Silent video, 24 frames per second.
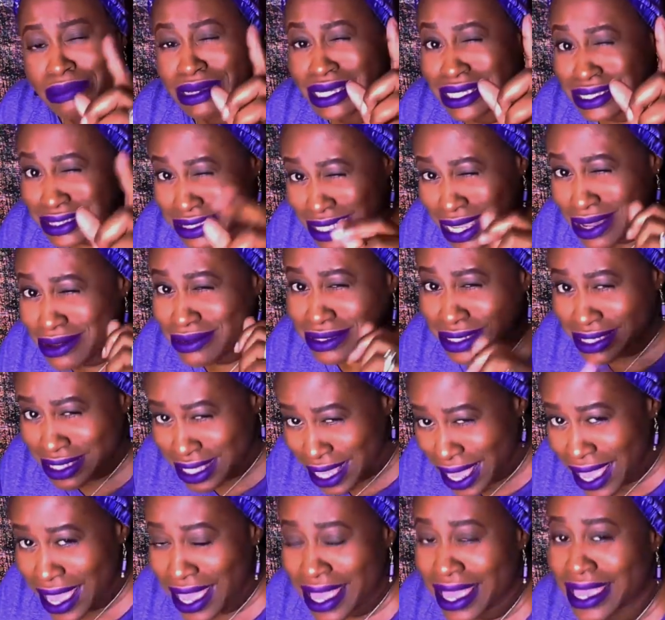but it's
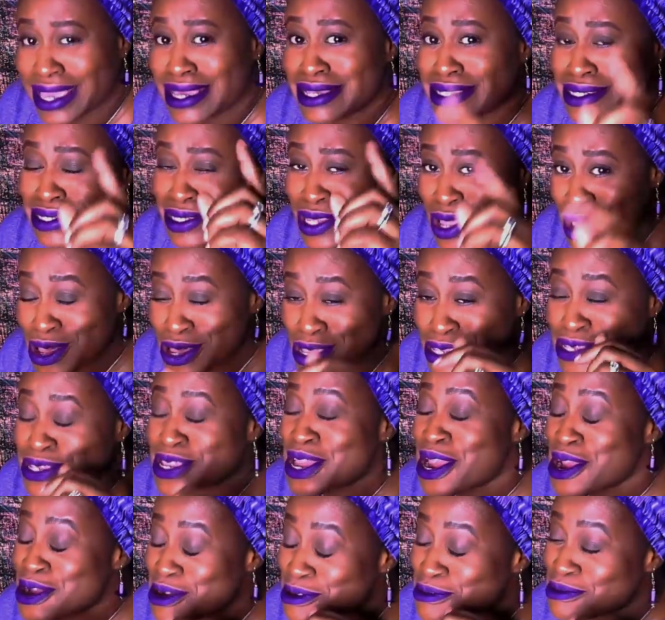okay as long as
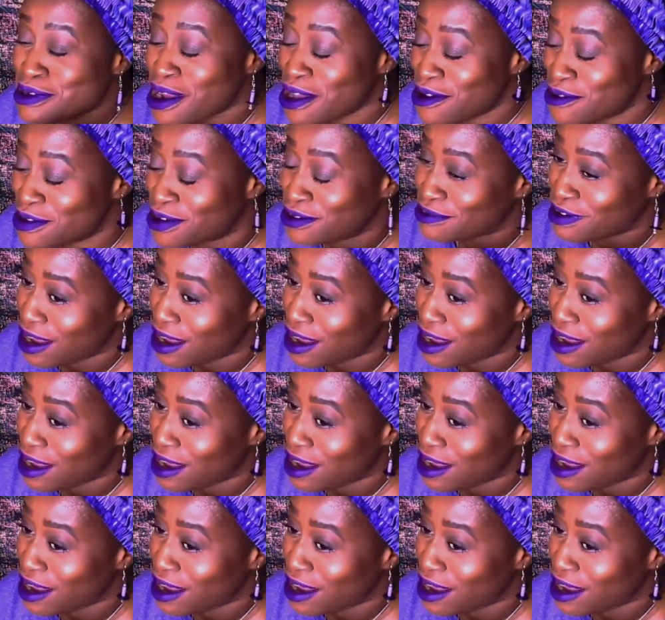they're growing,